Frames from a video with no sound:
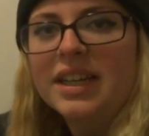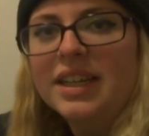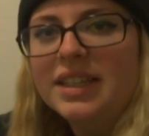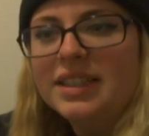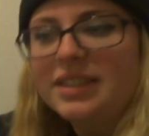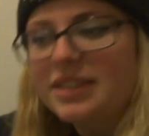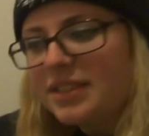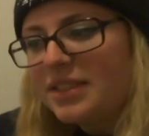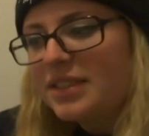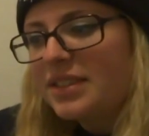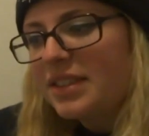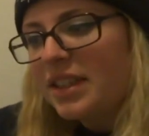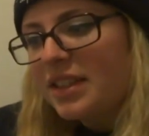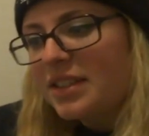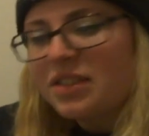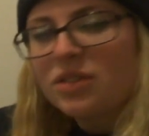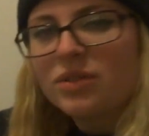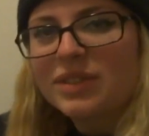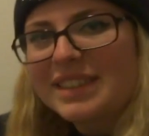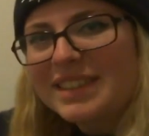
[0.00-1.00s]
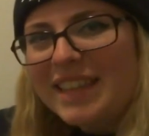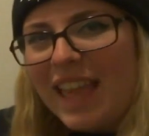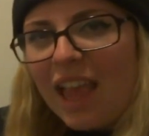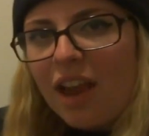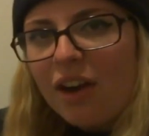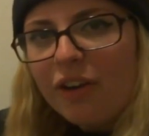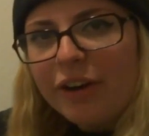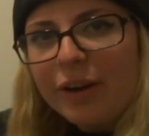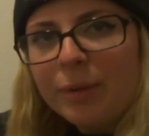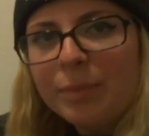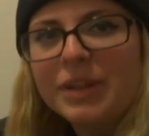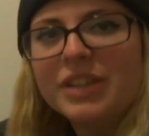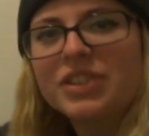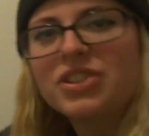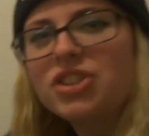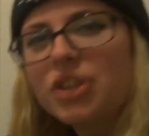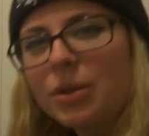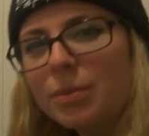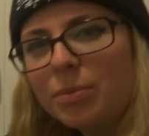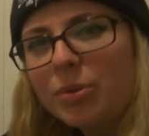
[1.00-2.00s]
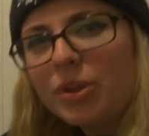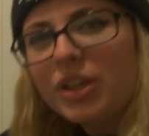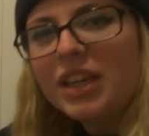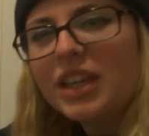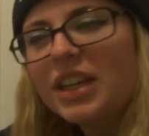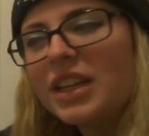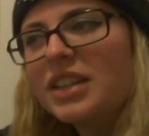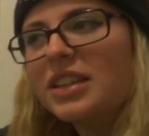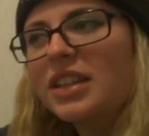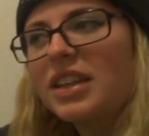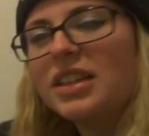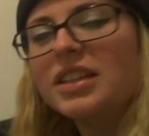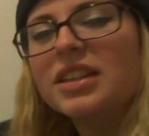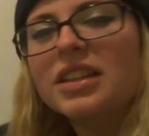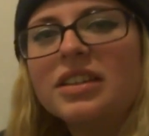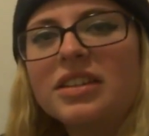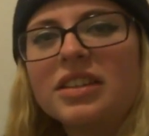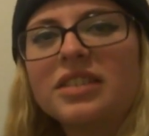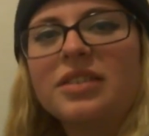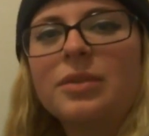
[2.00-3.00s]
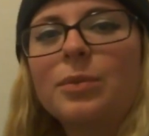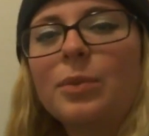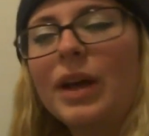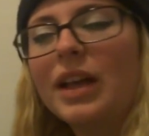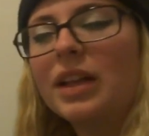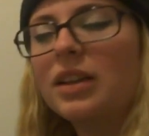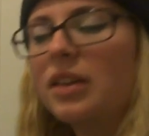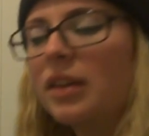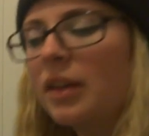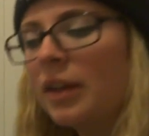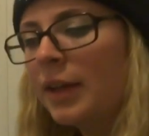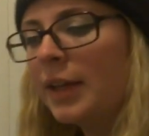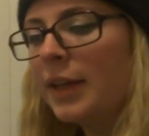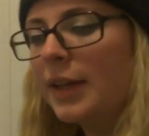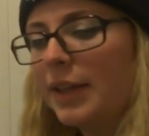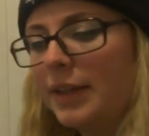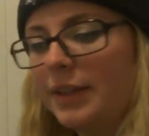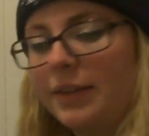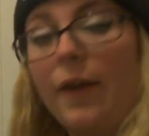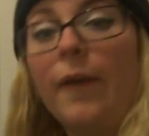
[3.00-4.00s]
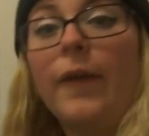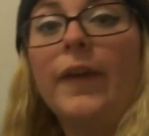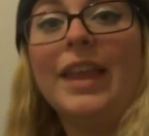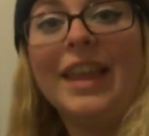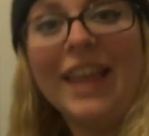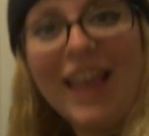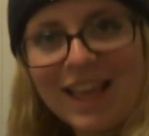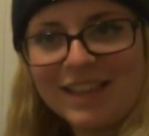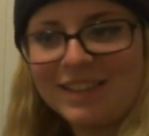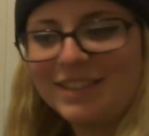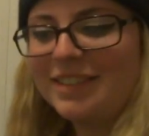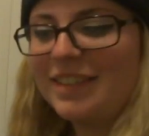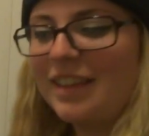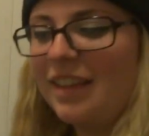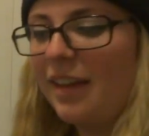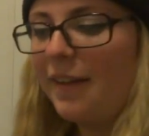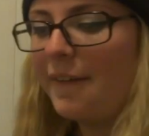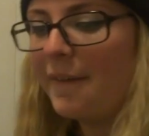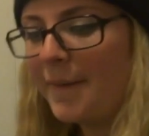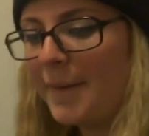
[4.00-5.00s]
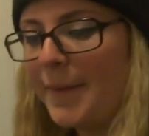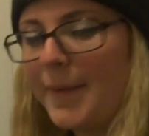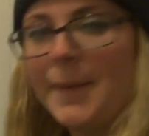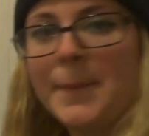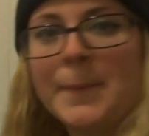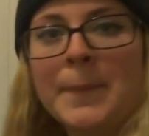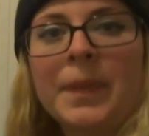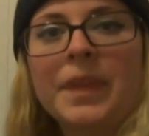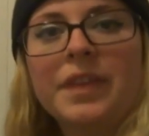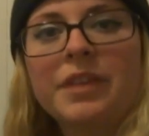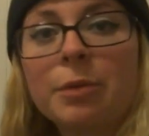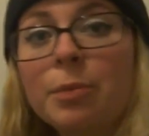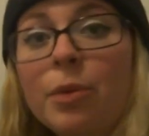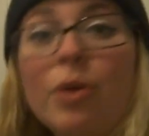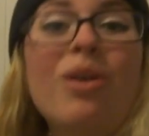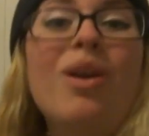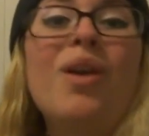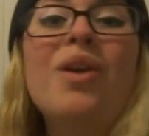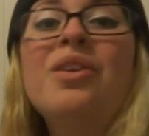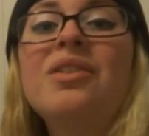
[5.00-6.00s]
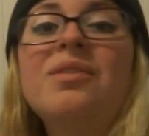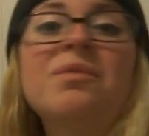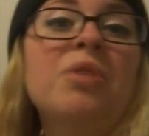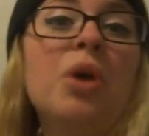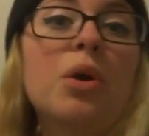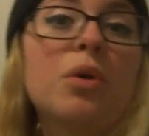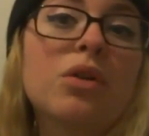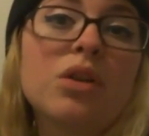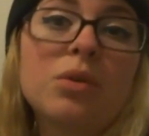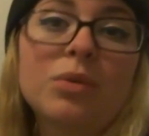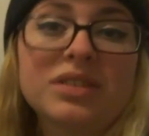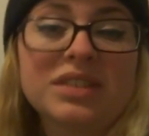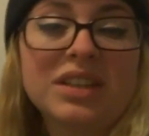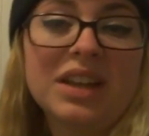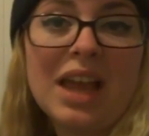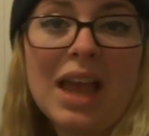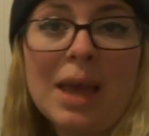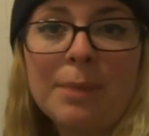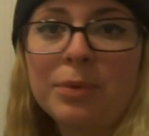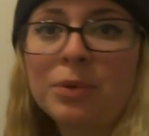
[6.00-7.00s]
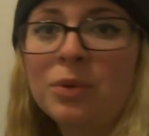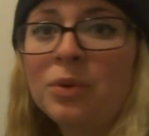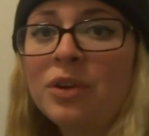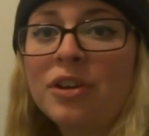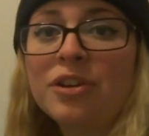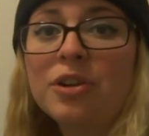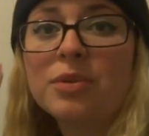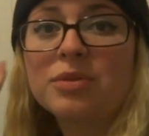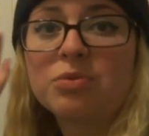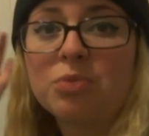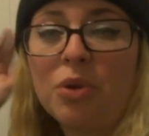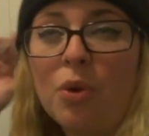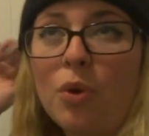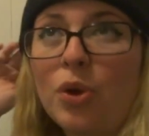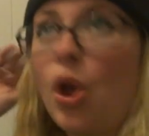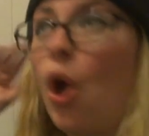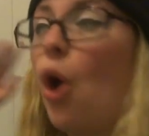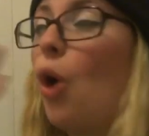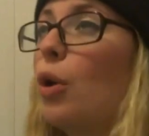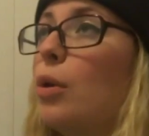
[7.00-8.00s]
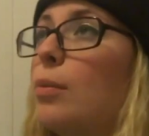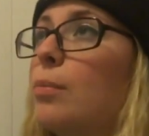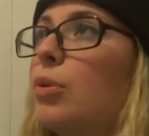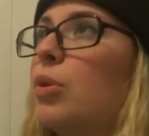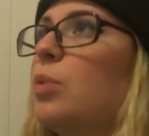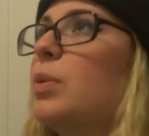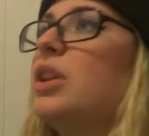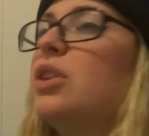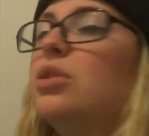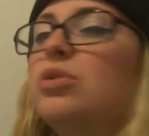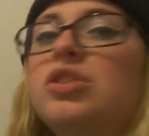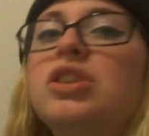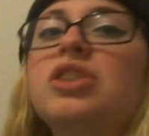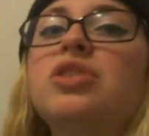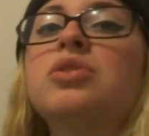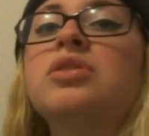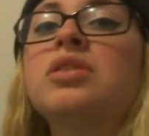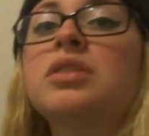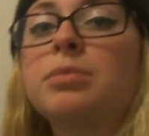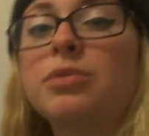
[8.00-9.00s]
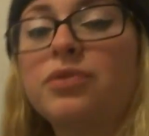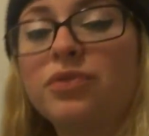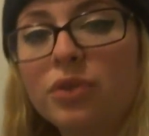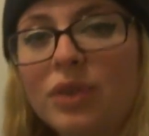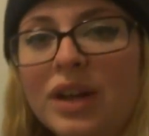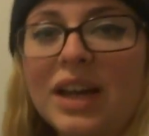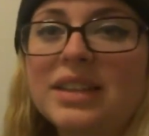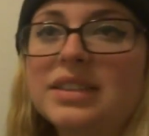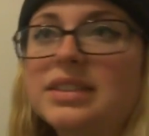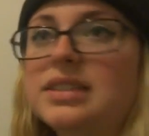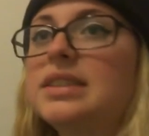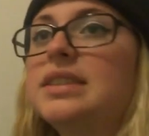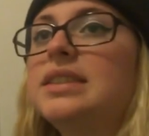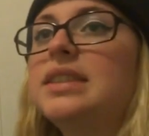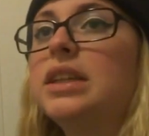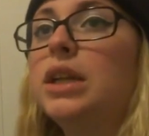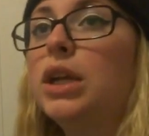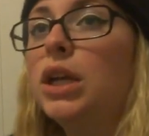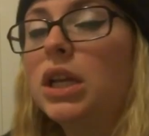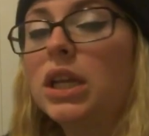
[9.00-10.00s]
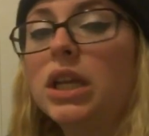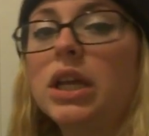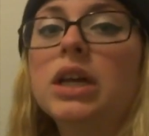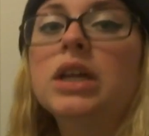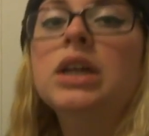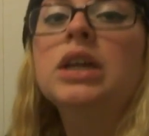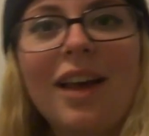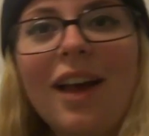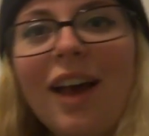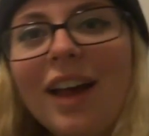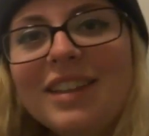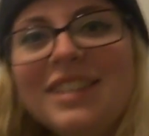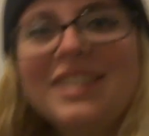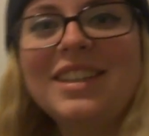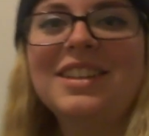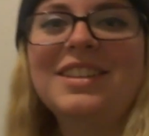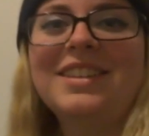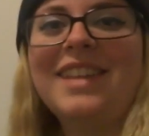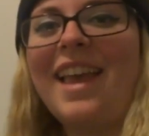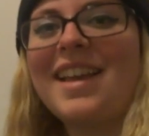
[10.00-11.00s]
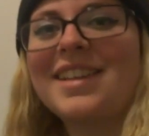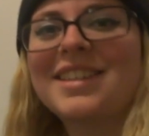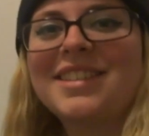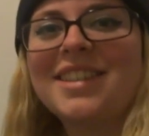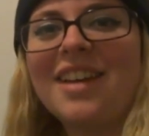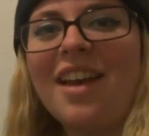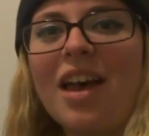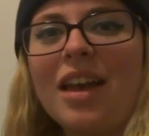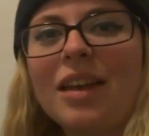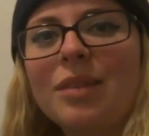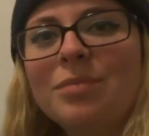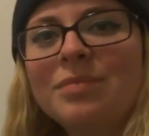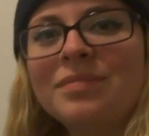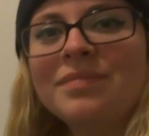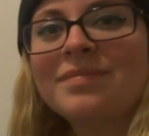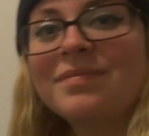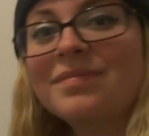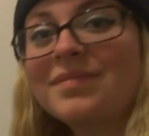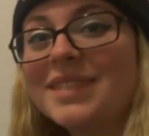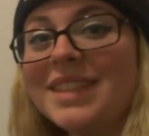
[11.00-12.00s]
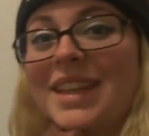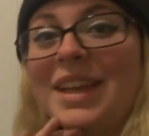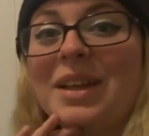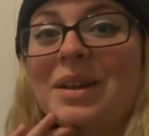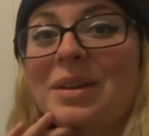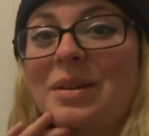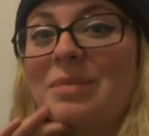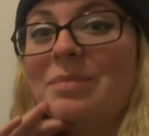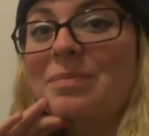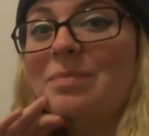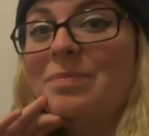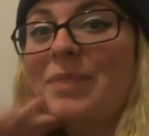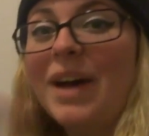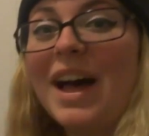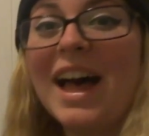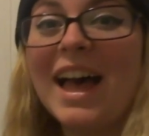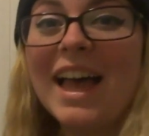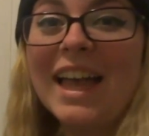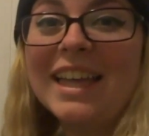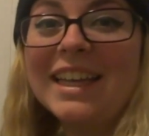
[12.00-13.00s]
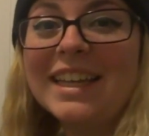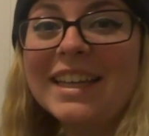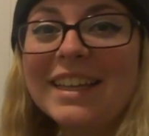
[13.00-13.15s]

it's not scary, but it's jumpy, and it does it well. So, yes. Tomorrow, no clue what's going to happen. All I know is we're going home, but we usually do something beforehand, as I said earlier. Until next time. Bye!